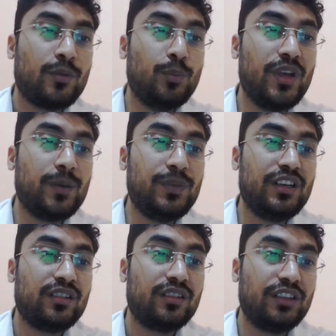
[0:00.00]
may
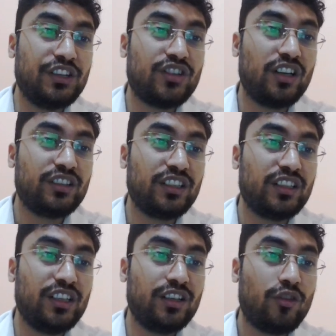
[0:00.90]
be
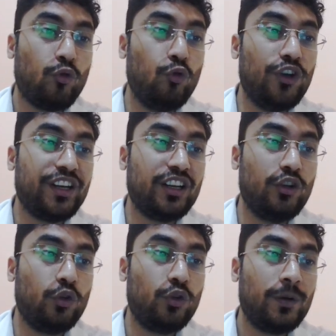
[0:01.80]
resulting in very
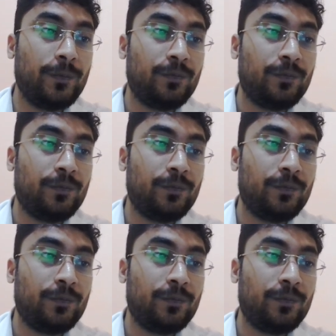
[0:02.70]
low